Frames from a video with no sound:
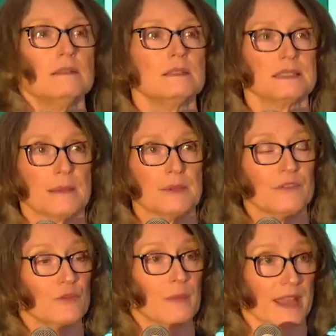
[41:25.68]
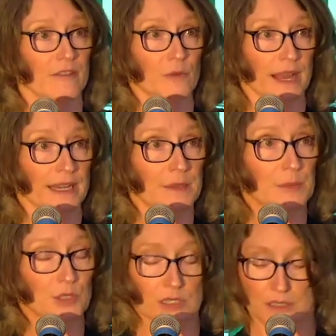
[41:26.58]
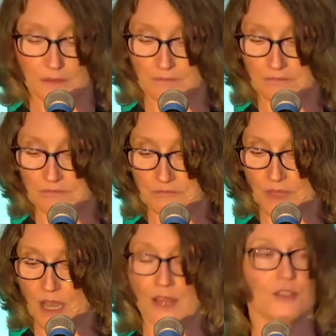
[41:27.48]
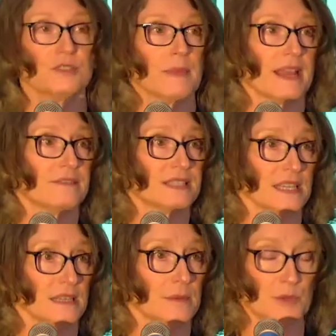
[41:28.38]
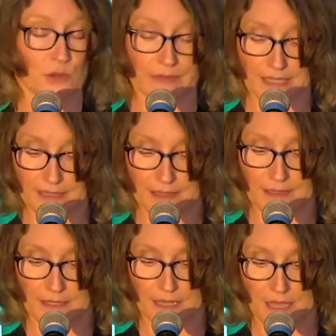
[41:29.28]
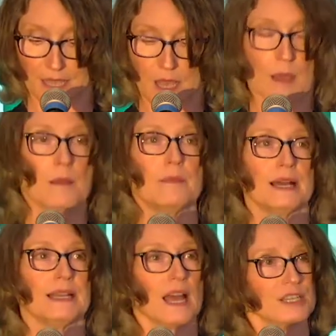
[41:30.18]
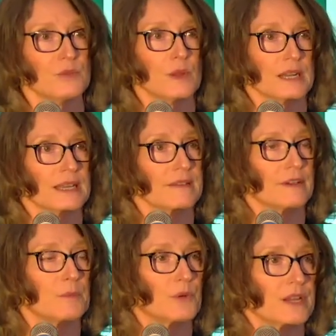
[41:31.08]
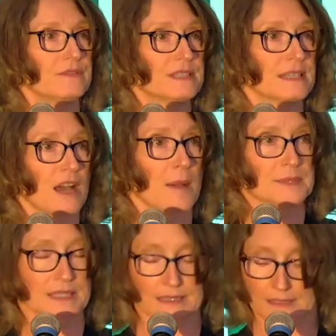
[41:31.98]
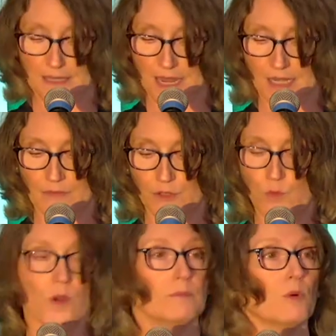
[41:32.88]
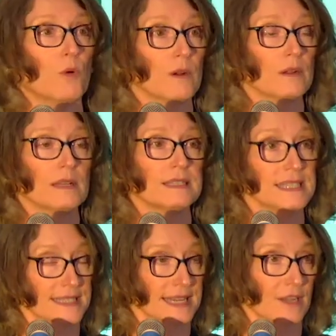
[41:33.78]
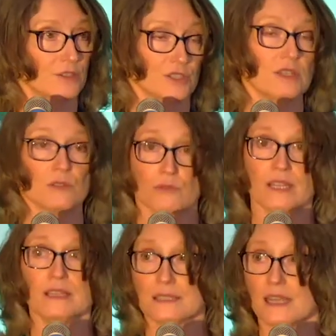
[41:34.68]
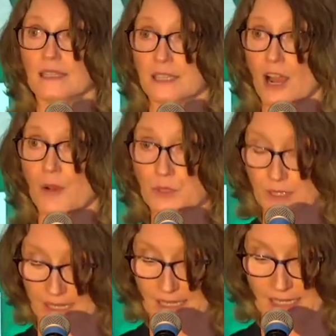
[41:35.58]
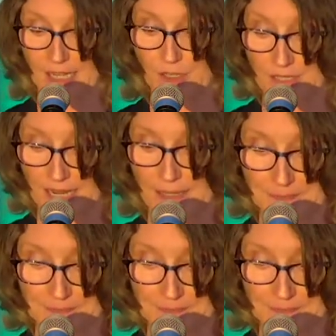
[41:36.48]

Some of you may have read the book, others may have seen the movies. But I do want to give a brief synopsis, and if you want more details, you can read the entire book at a later day.